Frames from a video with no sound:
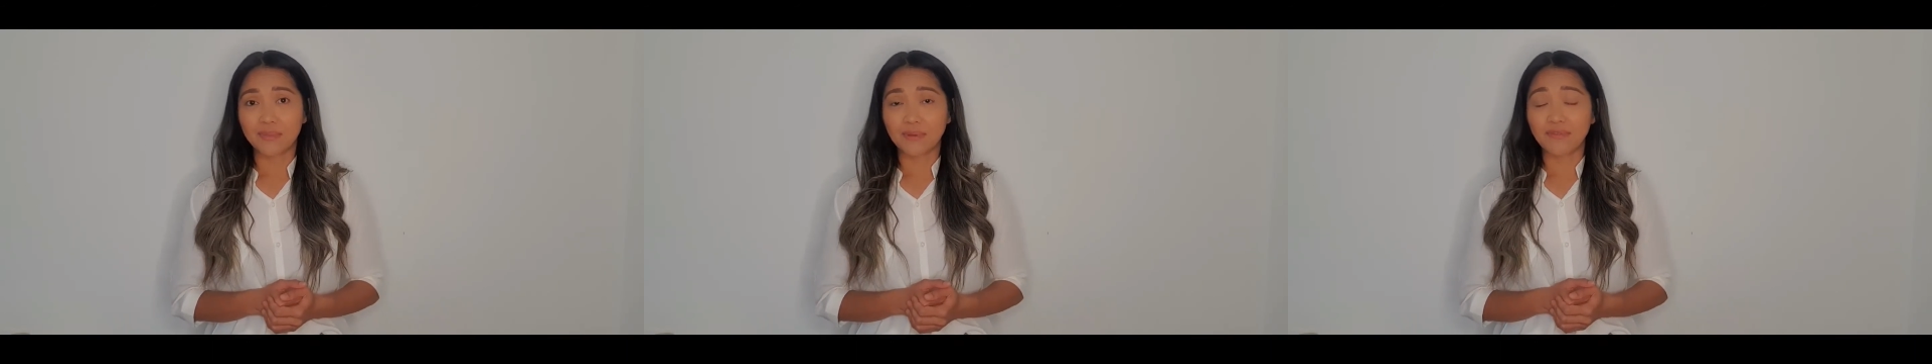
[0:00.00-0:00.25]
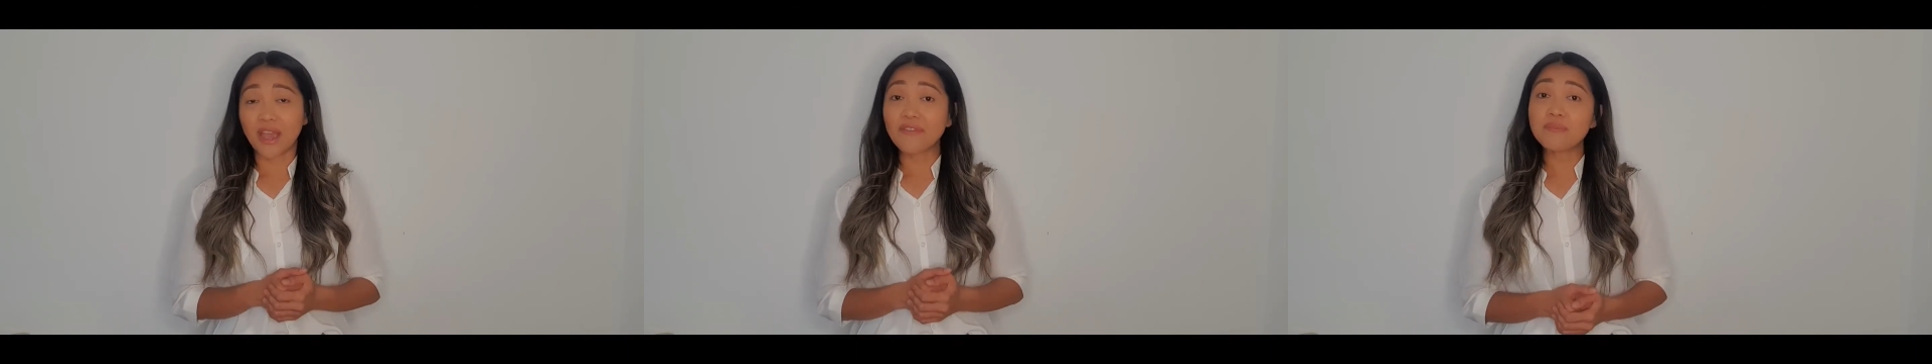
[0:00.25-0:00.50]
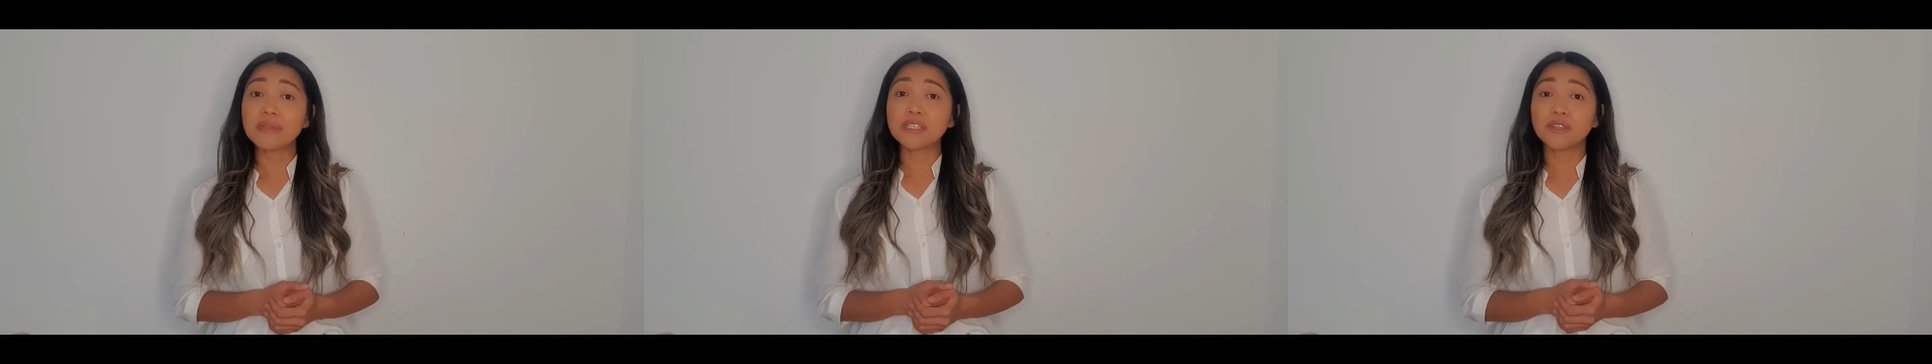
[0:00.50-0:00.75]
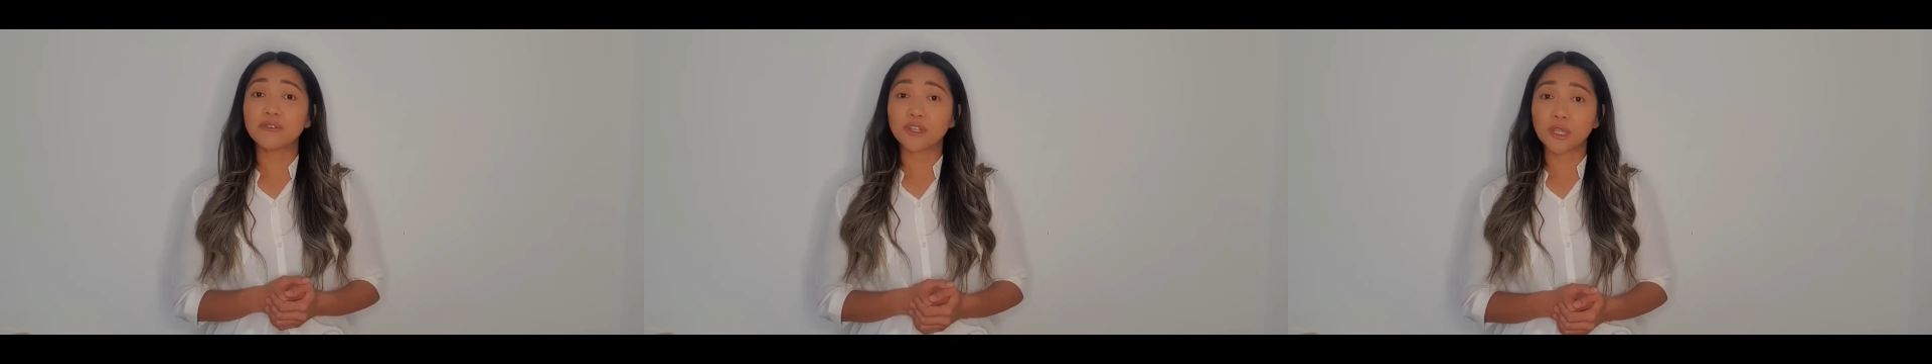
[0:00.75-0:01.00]
If you haven't
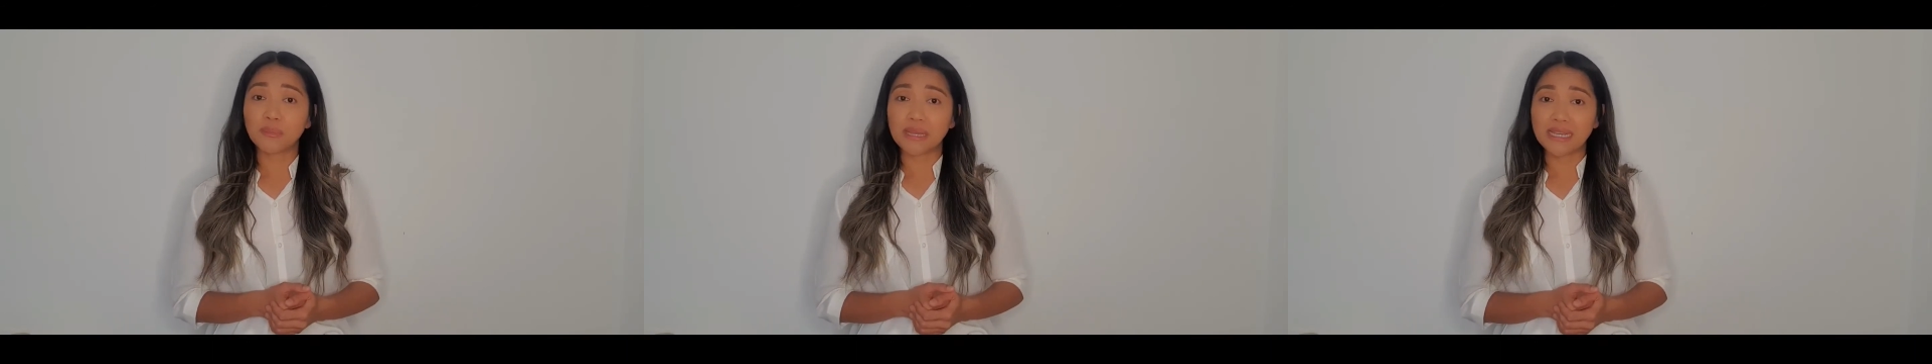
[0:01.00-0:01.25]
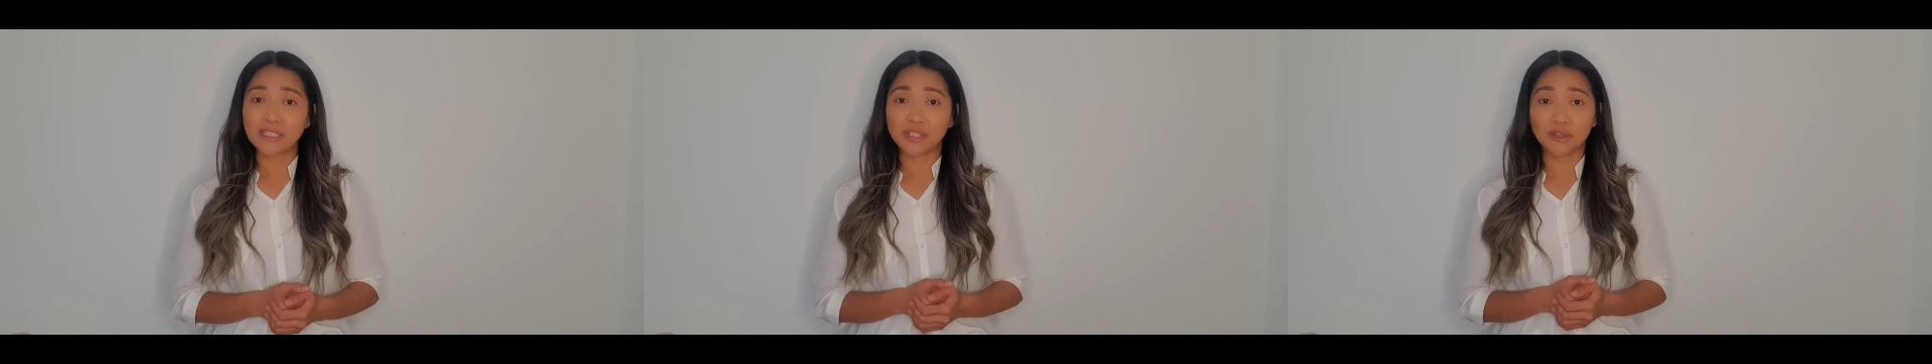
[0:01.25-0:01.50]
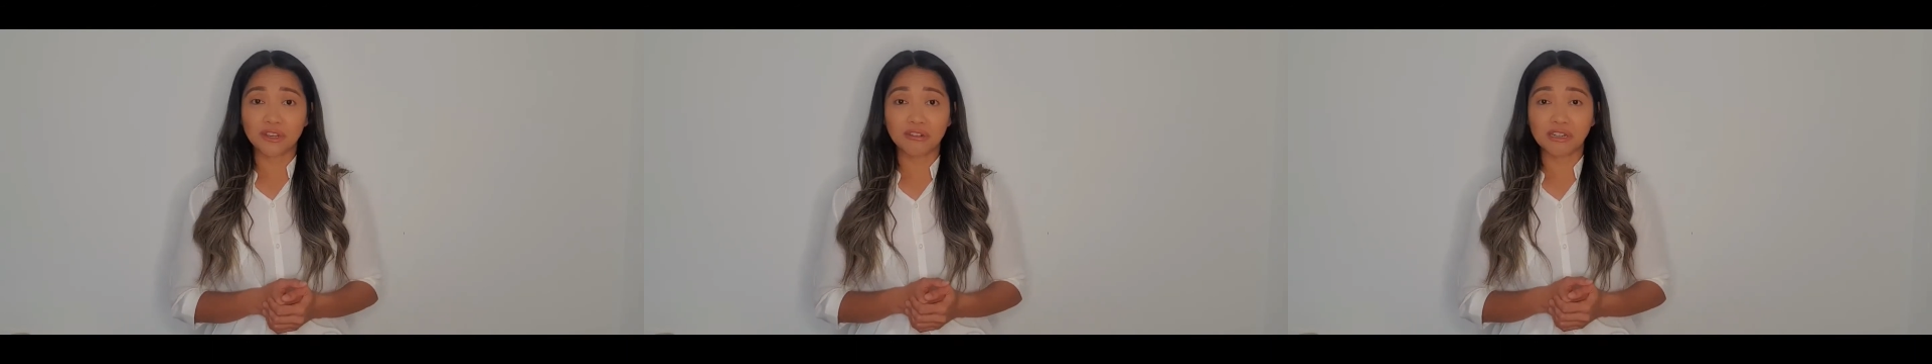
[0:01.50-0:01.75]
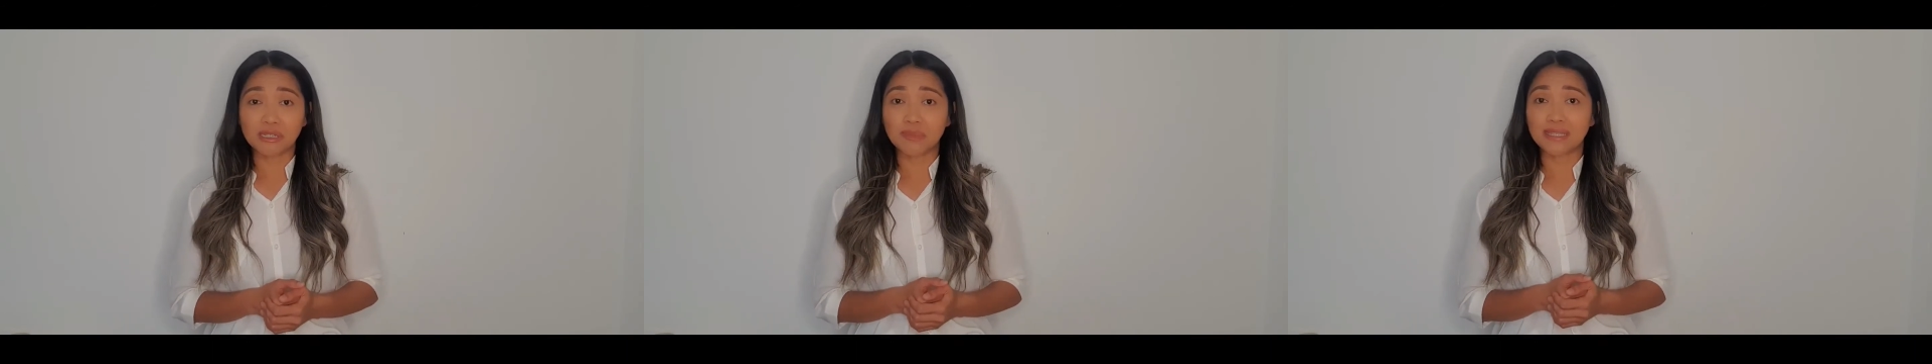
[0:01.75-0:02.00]
been to Philippines during
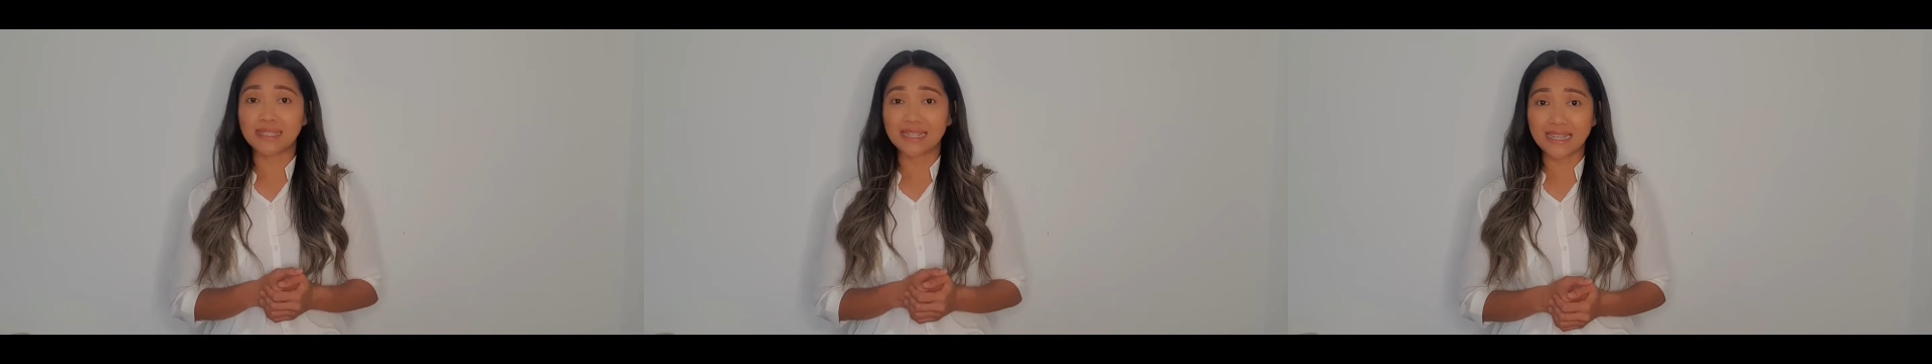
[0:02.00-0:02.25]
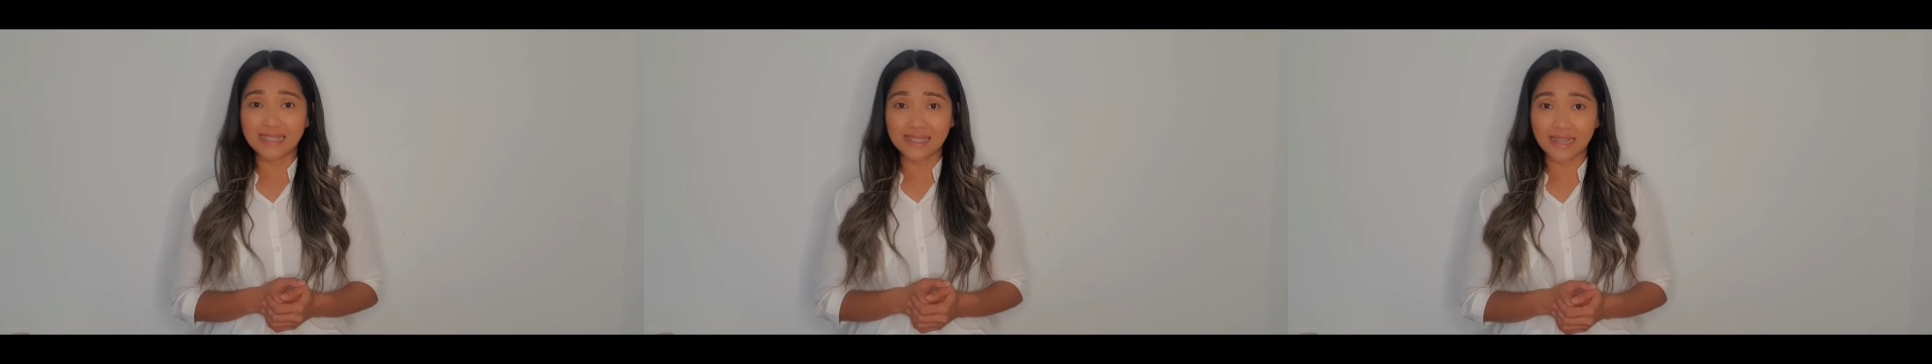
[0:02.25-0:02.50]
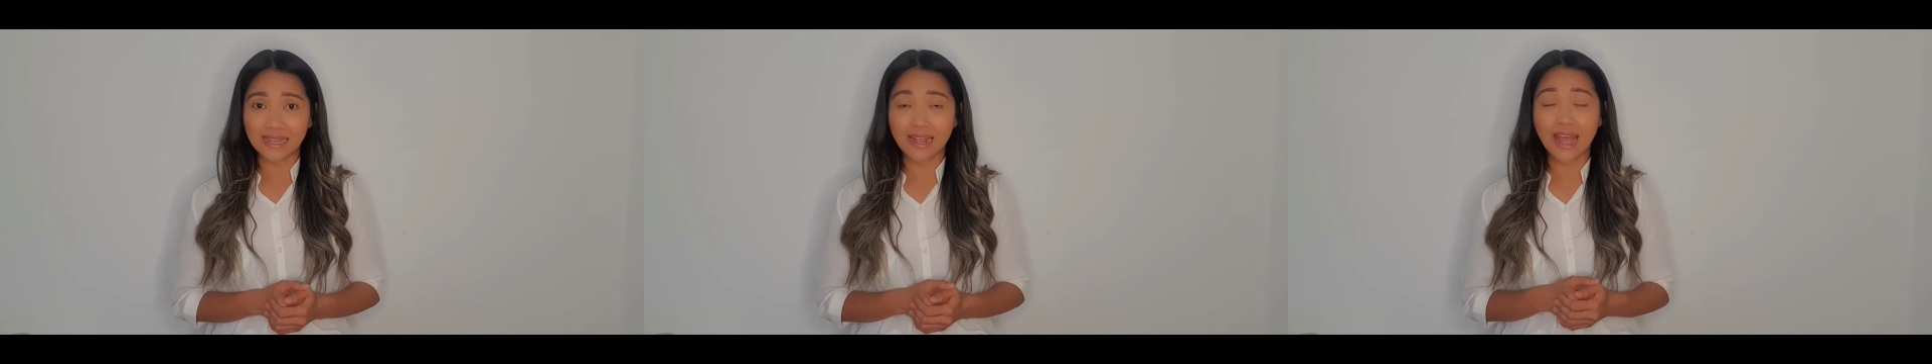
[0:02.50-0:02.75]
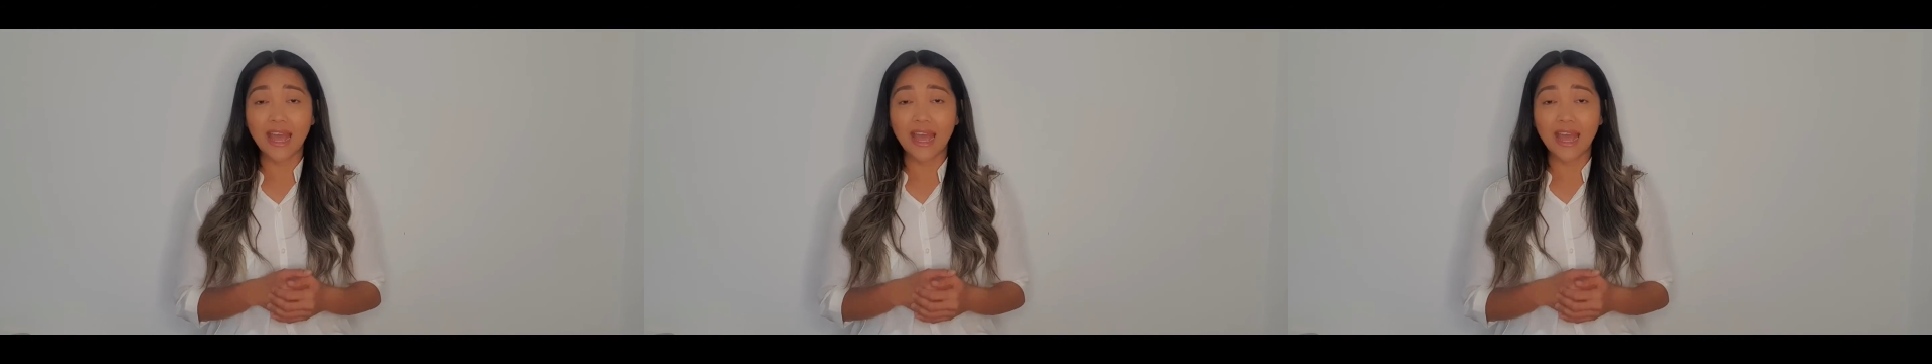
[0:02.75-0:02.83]
Christmas season,